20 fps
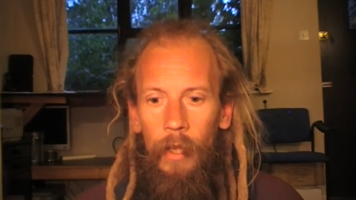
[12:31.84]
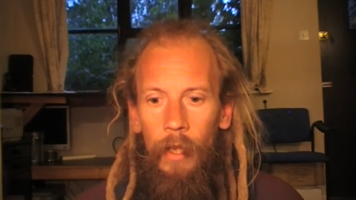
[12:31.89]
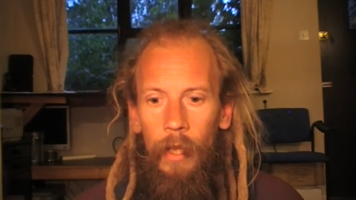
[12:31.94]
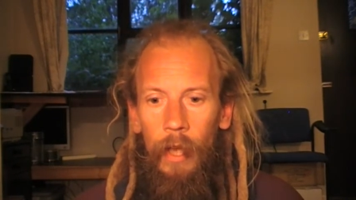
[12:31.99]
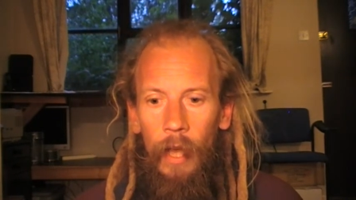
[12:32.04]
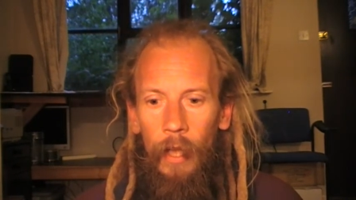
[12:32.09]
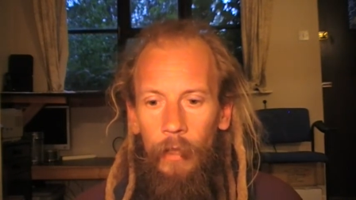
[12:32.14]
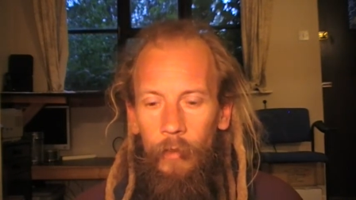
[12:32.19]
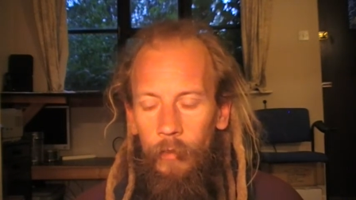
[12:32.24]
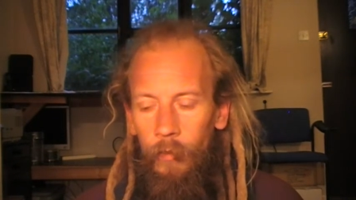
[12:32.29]

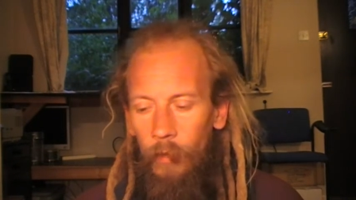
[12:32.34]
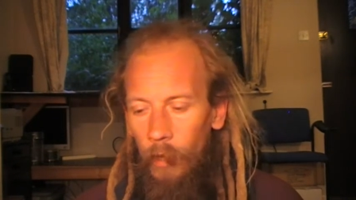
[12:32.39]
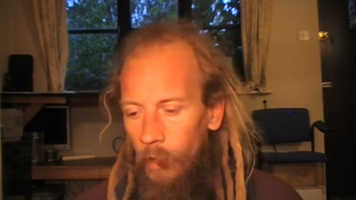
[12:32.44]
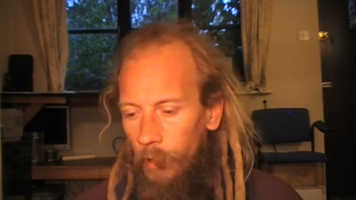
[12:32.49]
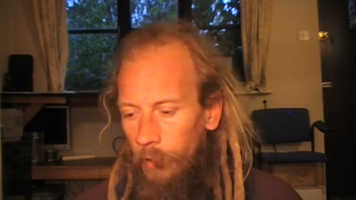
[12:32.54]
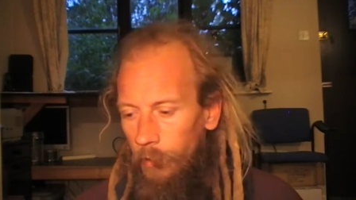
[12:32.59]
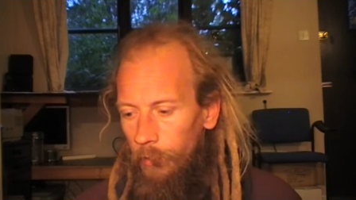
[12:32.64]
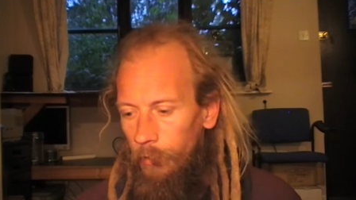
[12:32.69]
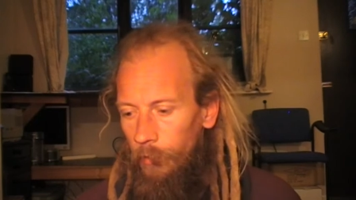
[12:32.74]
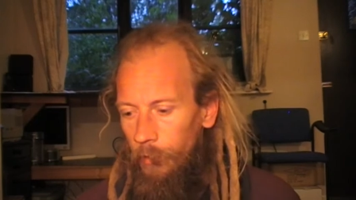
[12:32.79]
And
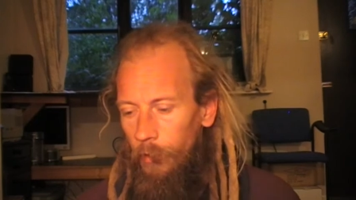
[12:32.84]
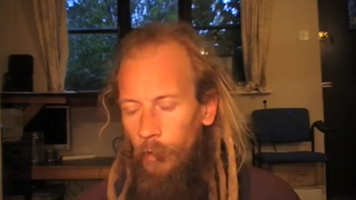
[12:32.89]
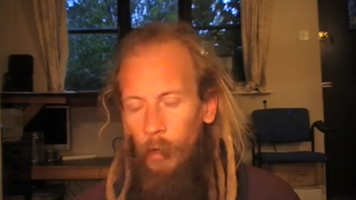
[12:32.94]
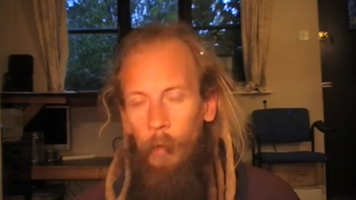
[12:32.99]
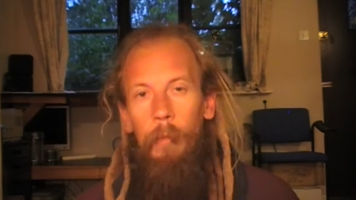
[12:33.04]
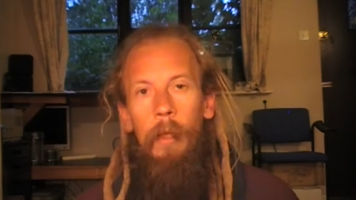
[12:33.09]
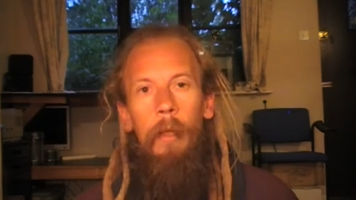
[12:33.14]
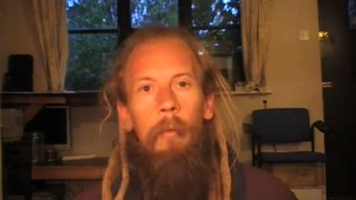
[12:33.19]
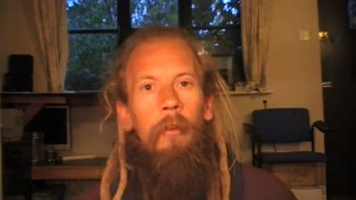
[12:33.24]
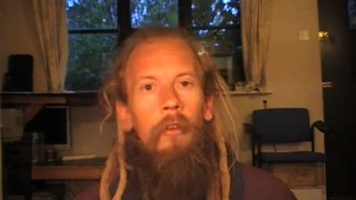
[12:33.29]
so, you know,
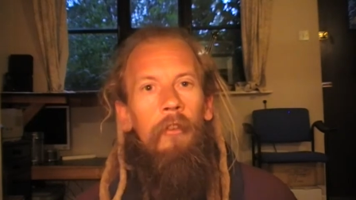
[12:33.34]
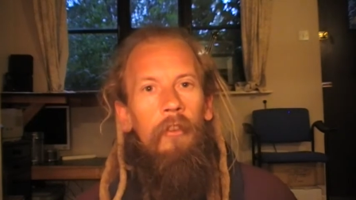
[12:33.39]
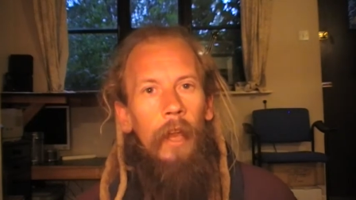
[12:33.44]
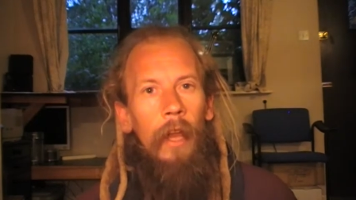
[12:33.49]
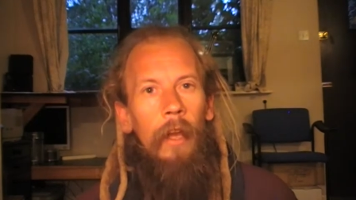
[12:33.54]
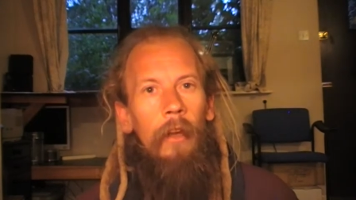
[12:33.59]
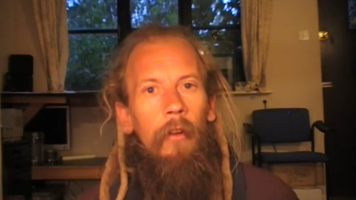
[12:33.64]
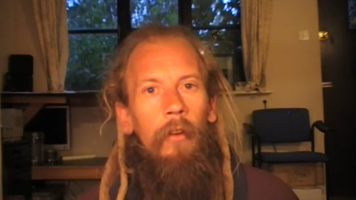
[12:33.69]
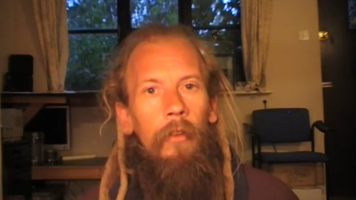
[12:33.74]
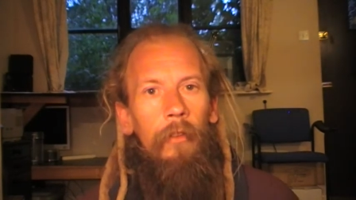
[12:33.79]
maybe
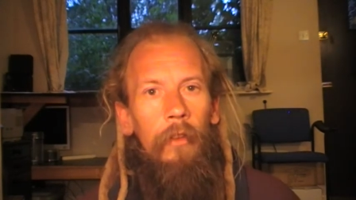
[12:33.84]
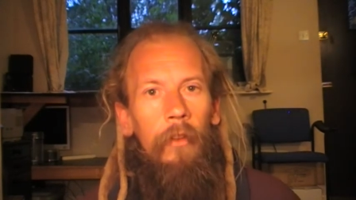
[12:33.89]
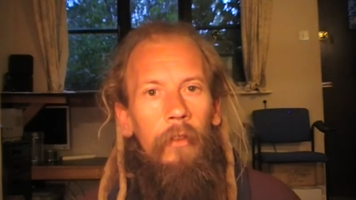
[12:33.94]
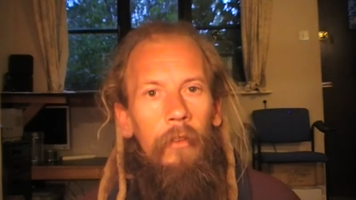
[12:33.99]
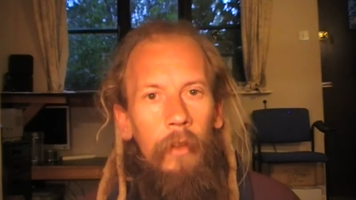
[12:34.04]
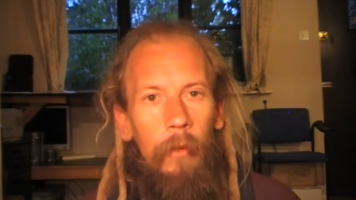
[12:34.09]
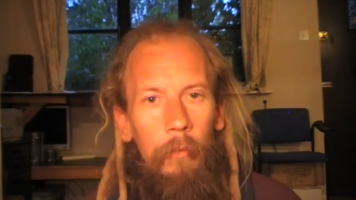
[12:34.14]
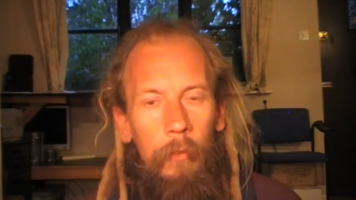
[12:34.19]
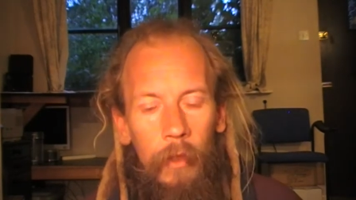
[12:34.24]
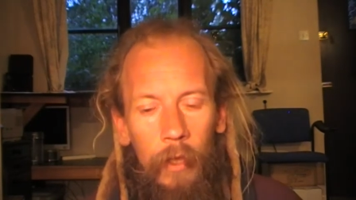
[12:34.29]
chakras is
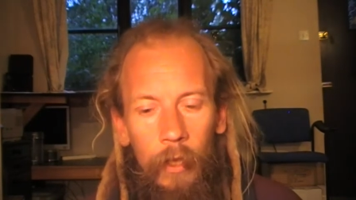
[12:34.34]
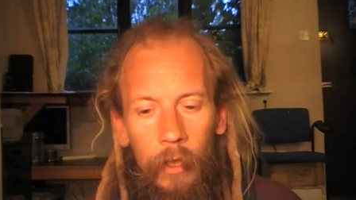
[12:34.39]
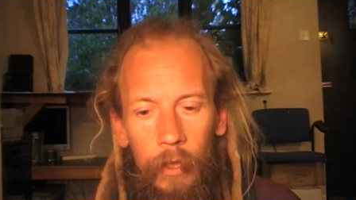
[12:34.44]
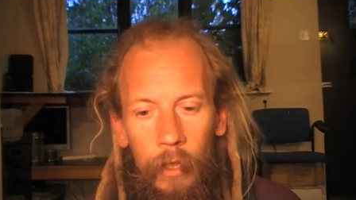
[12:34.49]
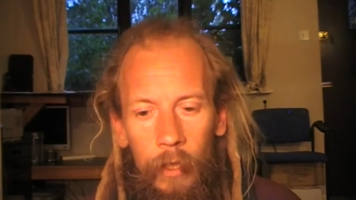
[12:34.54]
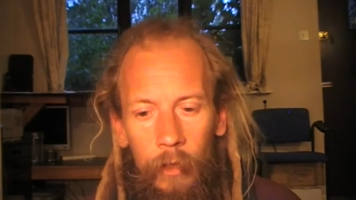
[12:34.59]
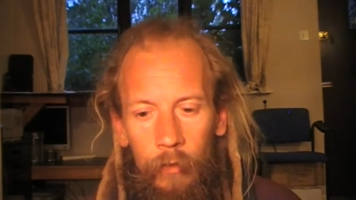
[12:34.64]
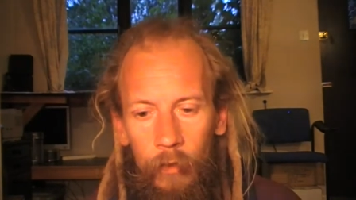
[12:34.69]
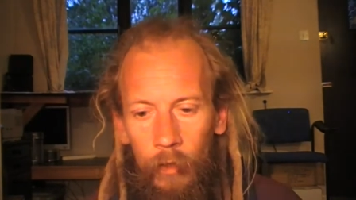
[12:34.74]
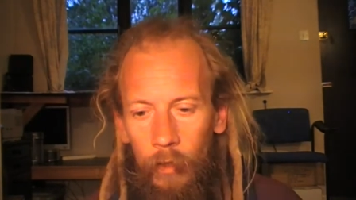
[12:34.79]
something I
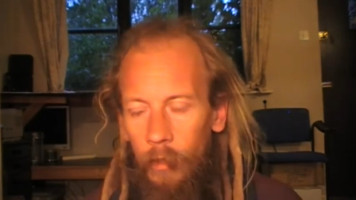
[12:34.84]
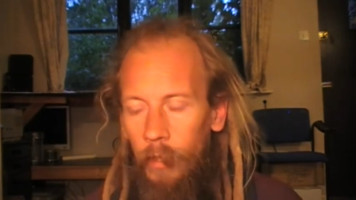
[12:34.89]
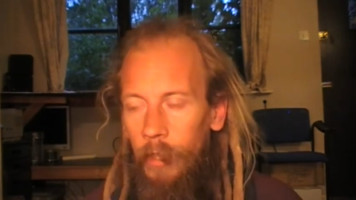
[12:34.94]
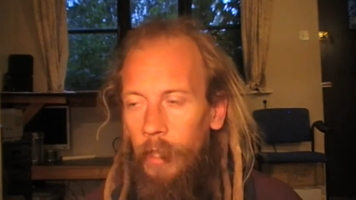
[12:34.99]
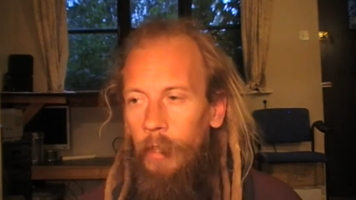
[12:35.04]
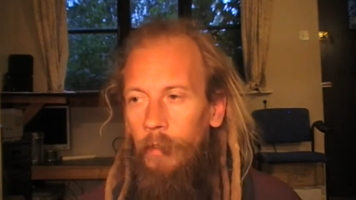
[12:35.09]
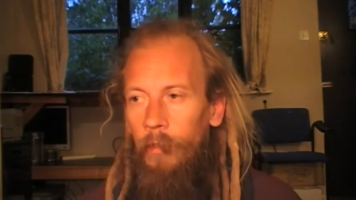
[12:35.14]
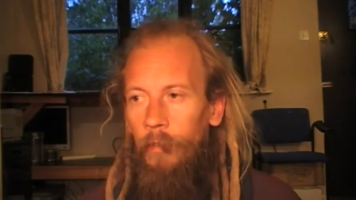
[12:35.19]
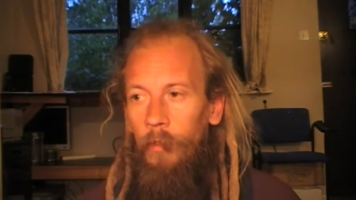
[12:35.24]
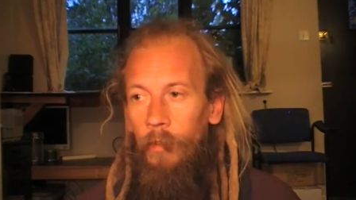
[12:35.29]
need to look
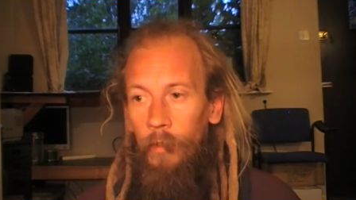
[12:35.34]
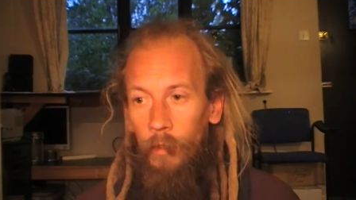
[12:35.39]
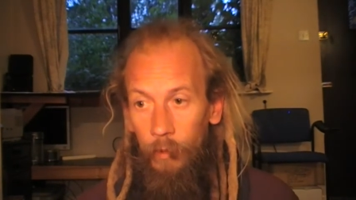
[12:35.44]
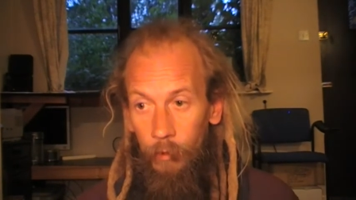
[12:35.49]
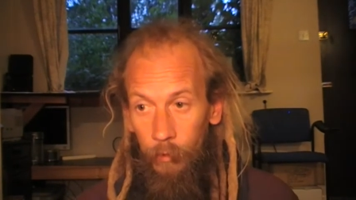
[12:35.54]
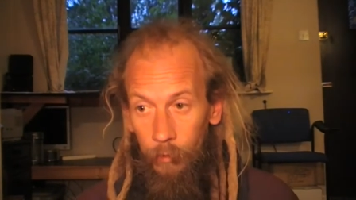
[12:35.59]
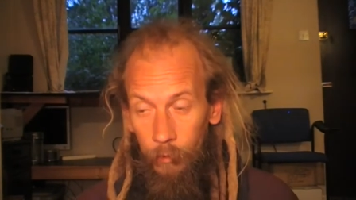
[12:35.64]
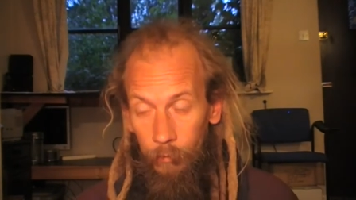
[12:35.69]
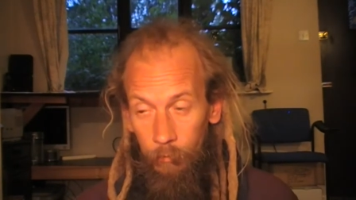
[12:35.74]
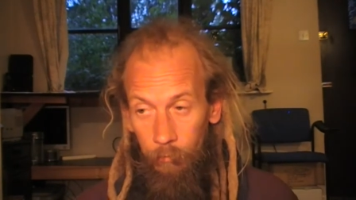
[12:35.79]

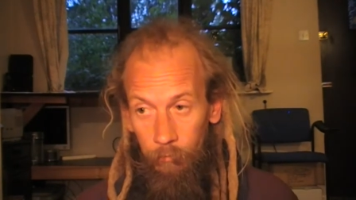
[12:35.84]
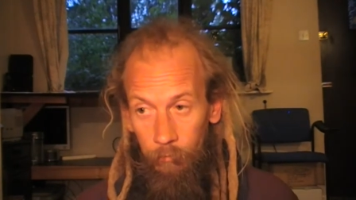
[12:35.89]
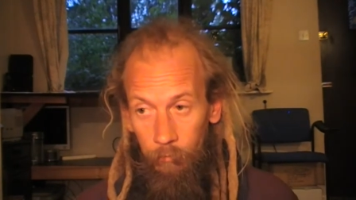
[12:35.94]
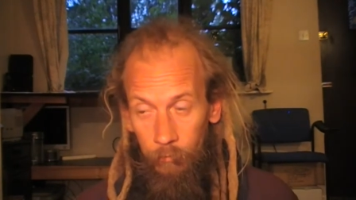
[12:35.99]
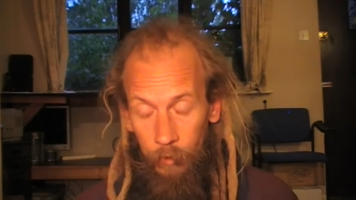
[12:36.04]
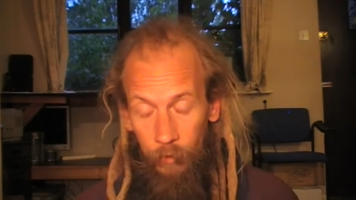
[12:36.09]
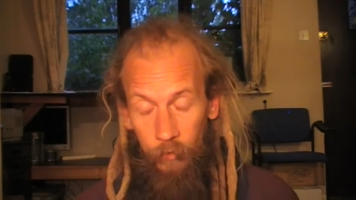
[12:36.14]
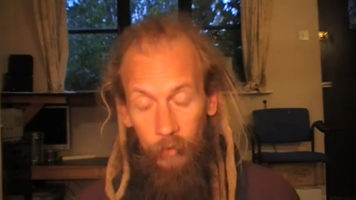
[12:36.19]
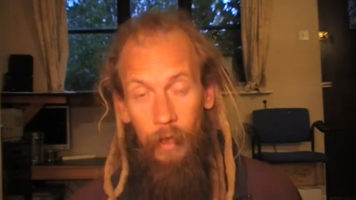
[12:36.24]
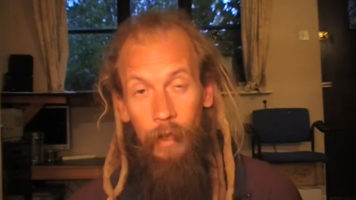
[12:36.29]
into,
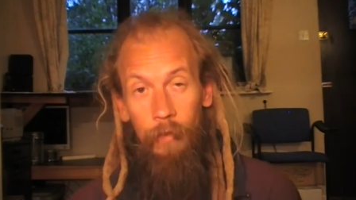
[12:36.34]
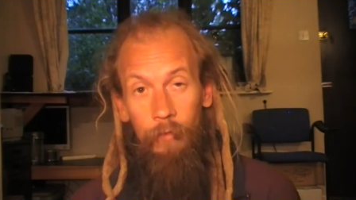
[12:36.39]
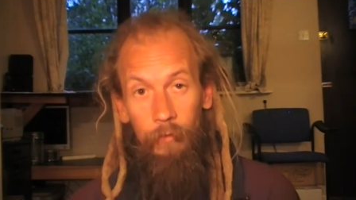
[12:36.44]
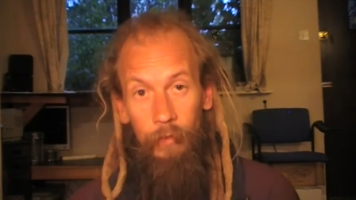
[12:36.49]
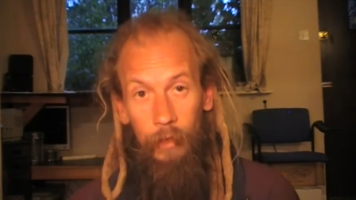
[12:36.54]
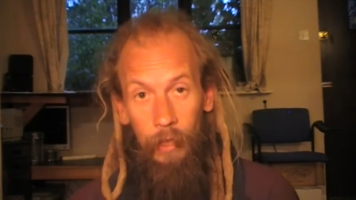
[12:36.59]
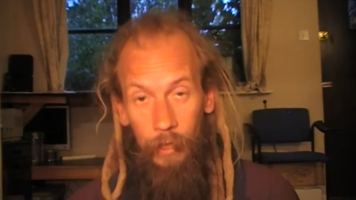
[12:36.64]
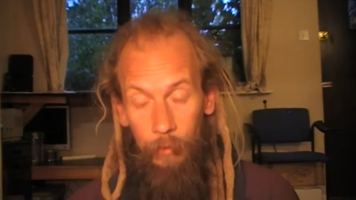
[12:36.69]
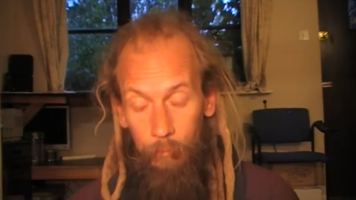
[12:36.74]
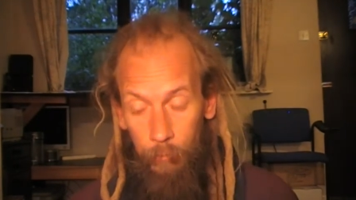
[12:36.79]
because I haven't
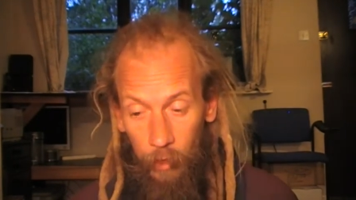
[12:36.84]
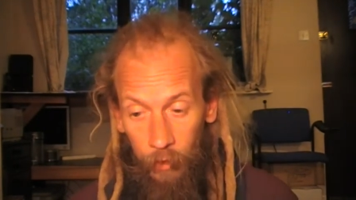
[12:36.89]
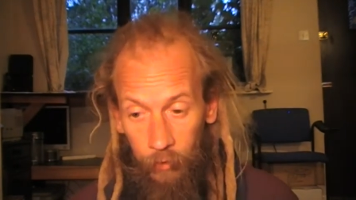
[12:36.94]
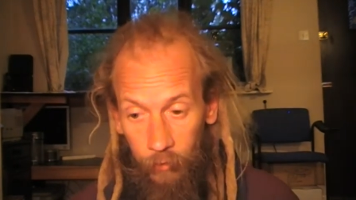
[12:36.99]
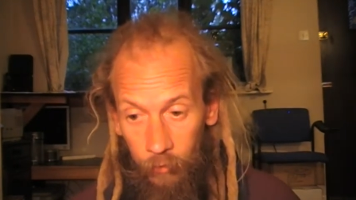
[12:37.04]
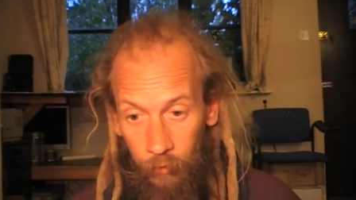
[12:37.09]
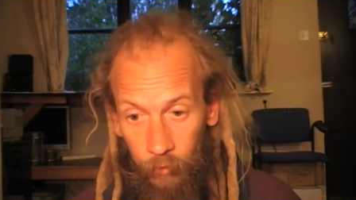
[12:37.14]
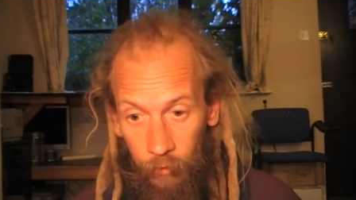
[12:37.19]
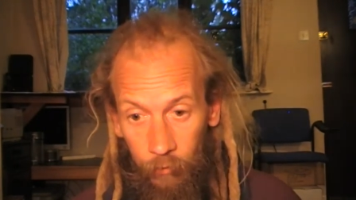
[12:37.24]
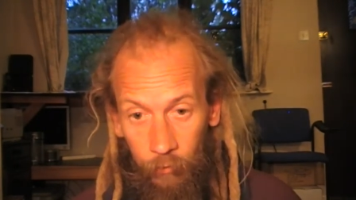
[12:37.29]
really
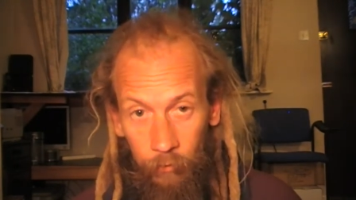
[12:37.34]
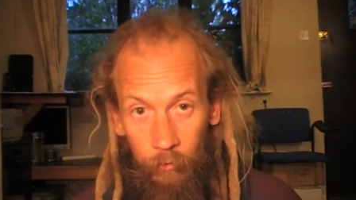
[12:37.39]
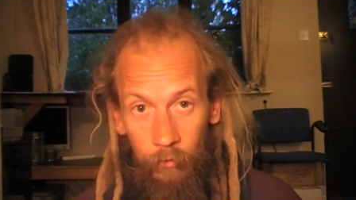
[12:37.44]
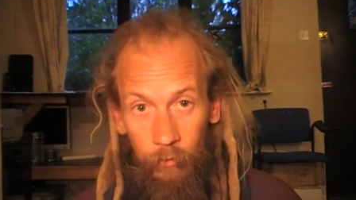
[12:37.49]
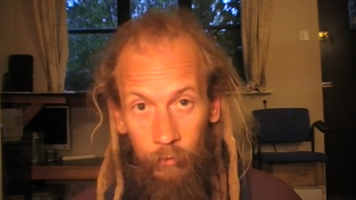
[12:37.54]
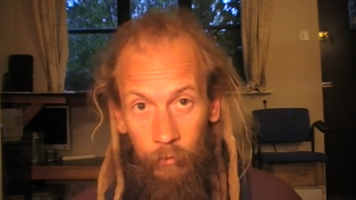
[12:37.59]
much, and